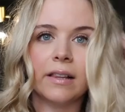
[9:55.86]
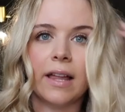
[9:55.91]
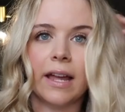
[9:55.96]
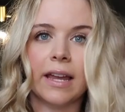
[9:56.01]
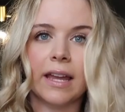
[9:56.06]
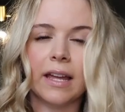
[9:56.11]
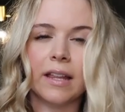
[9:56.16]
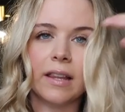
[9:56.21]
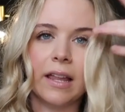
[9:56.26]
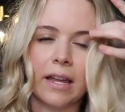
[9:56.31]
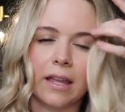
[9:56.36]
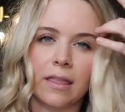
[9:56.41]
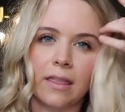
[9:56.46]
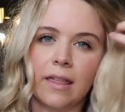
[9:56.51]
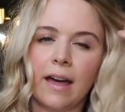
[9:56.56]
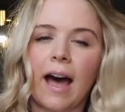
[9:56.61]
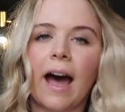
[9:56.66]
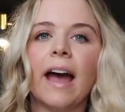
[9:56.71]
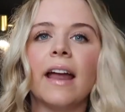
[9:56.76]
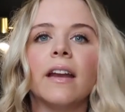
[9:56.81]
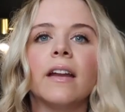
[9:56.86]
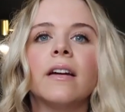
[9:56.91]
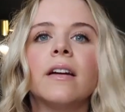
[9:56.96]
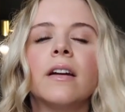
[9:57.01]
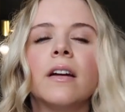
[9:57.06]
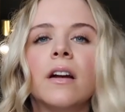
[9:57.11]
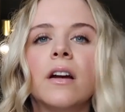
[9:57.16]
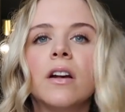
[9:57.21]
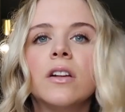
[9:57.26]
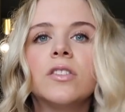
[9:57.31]
like it like that.
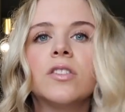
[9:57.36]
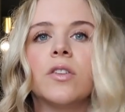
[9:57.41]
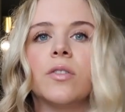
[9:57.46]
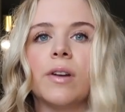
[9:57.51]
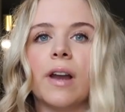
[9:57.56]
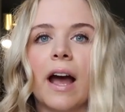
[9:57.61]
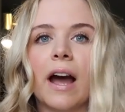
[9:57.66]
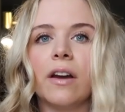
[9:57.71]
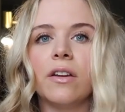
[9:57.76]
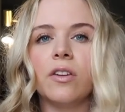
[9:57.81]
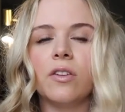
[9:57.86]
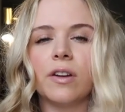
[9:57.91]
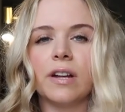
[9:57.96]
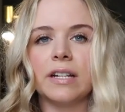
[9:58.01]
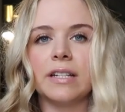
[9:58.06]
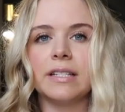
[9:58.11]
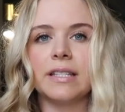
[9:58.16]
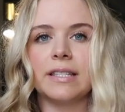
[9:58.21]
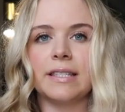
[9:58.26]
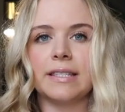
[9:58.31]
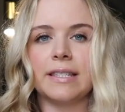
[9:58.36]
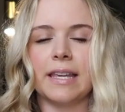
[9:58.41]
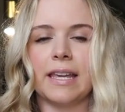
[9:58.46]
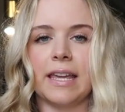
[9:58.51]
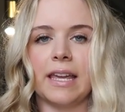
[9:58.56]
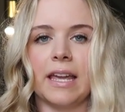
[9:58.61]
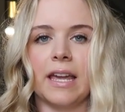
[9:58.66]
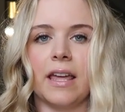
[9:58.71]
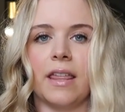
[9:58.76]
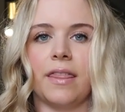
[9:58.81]
So now you can
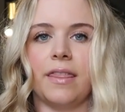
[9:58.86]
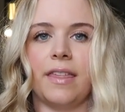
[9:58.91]
see